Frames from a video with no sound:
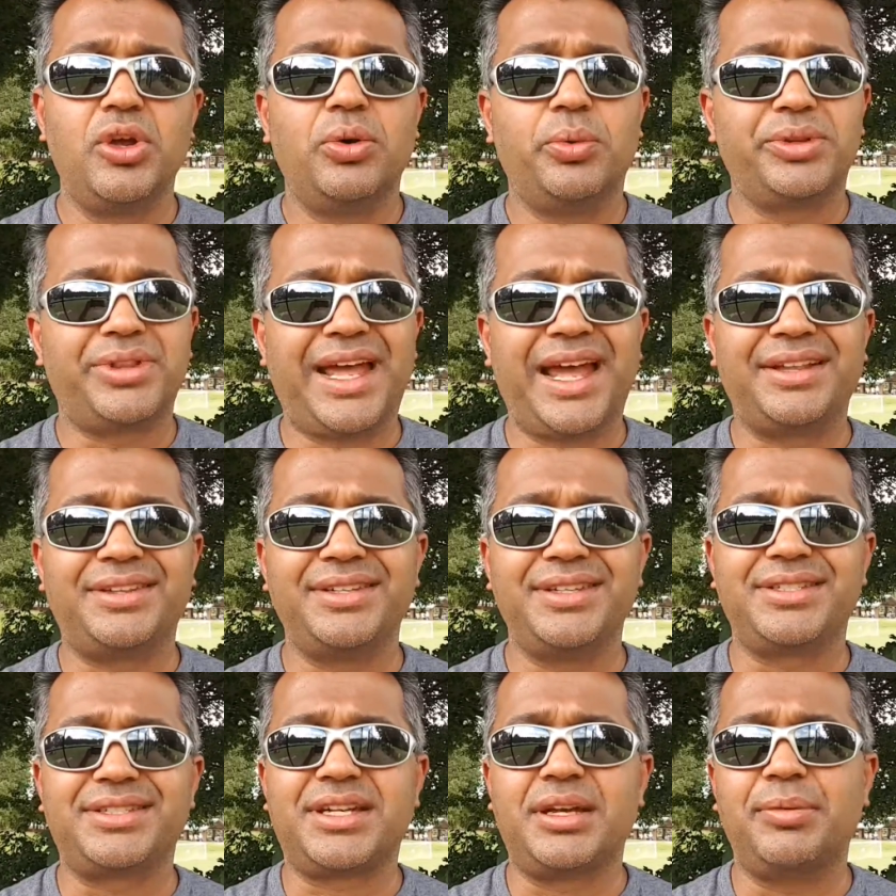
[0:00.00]
with
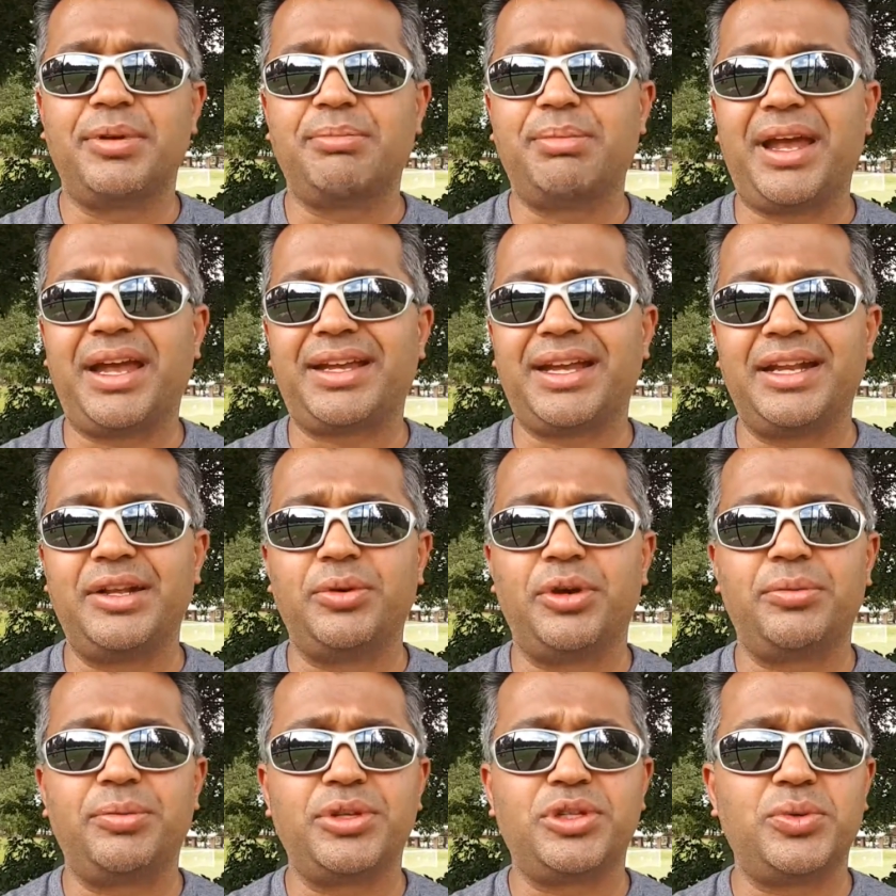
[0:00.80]
athletes coming back
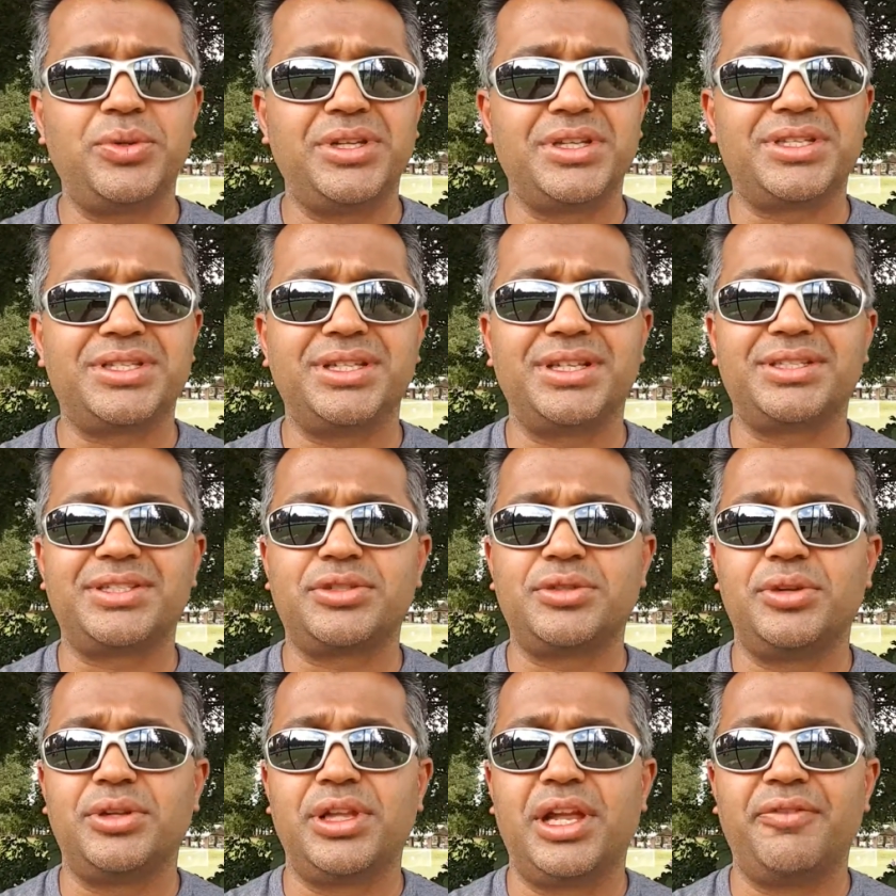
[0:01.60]
anywhere between the 6th
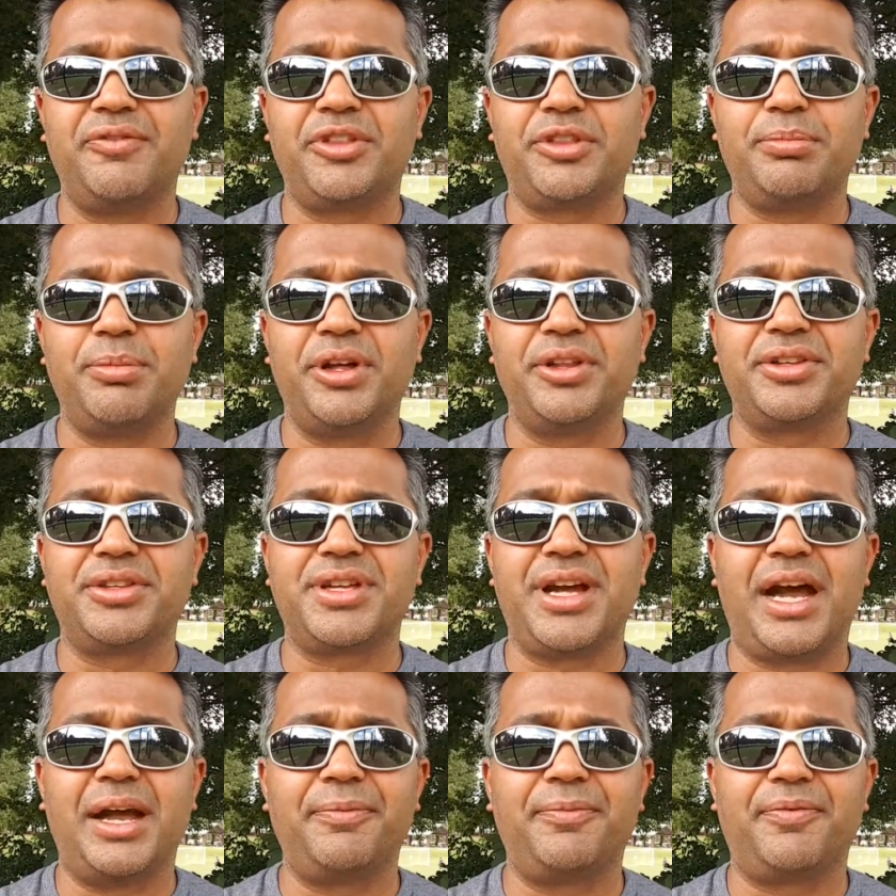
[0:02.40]
to 11th month
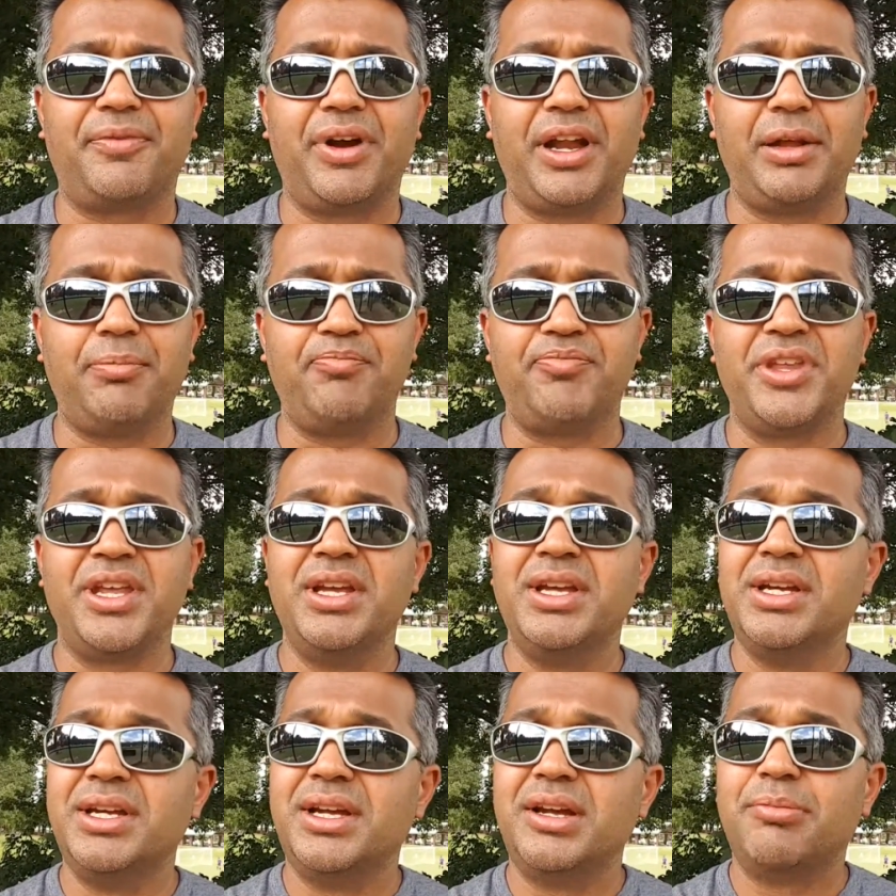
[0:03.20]
time
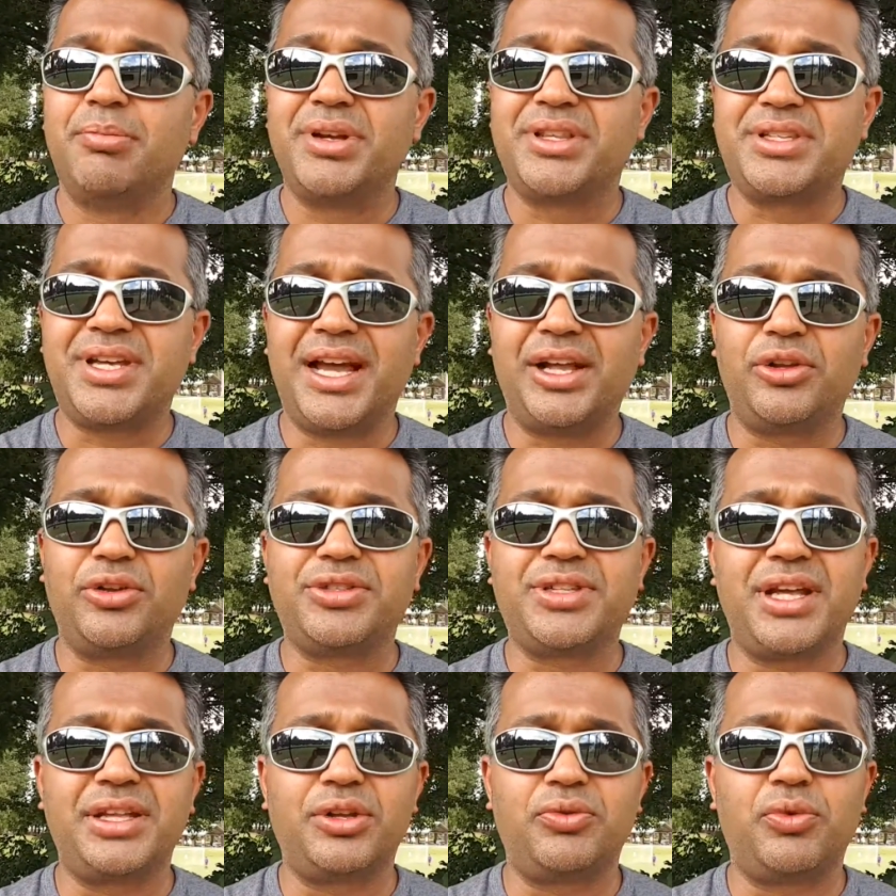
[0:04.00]
frame
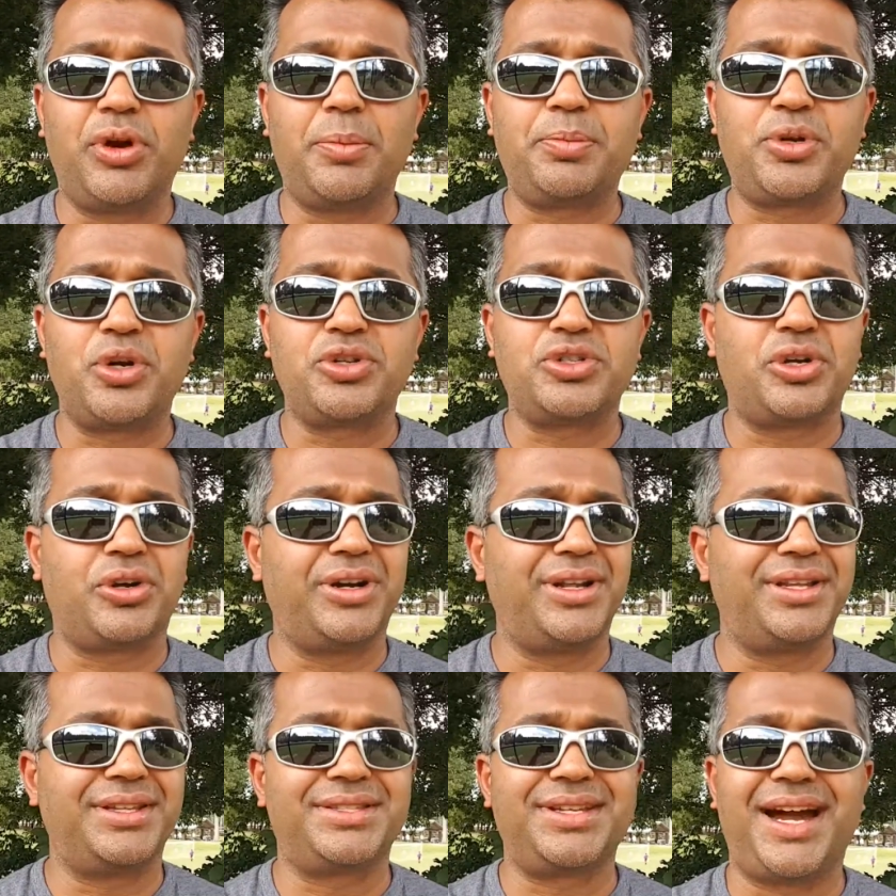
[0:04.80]
patellar tendon ruptures are
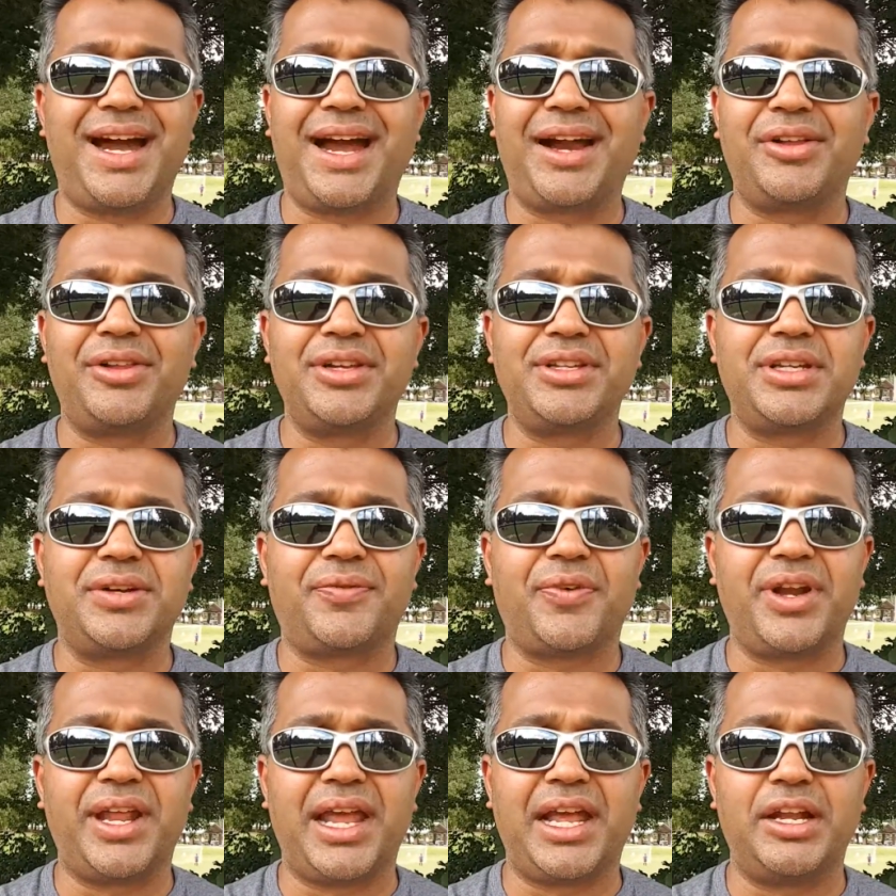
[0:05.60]
an entirely
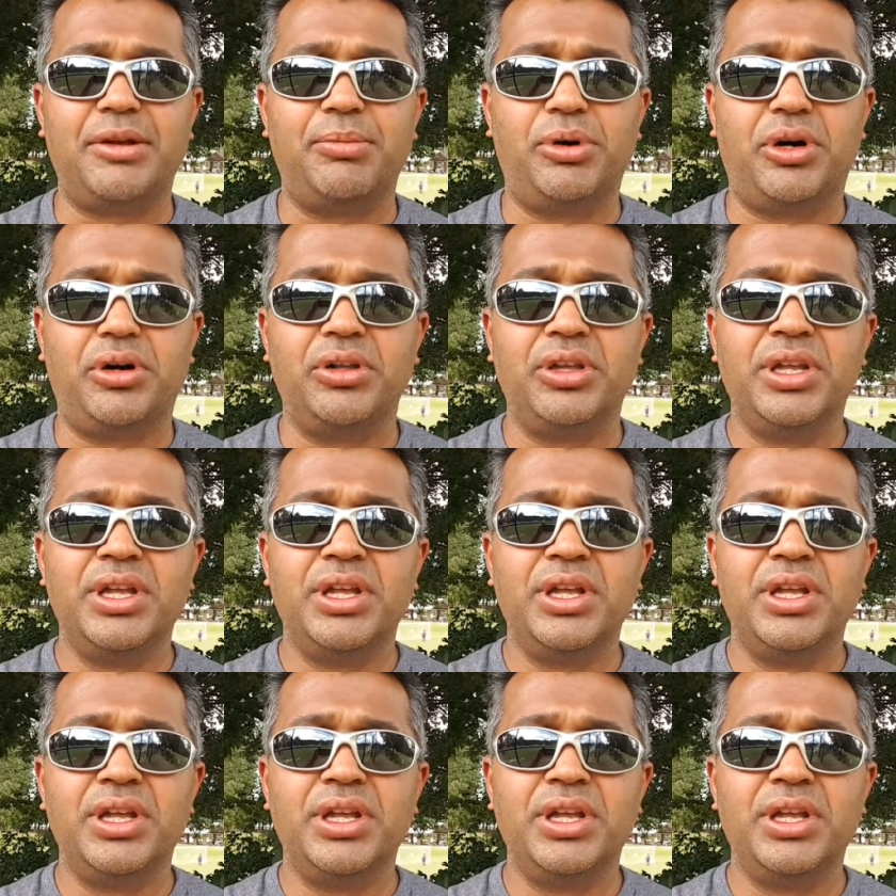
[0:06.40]
different animal.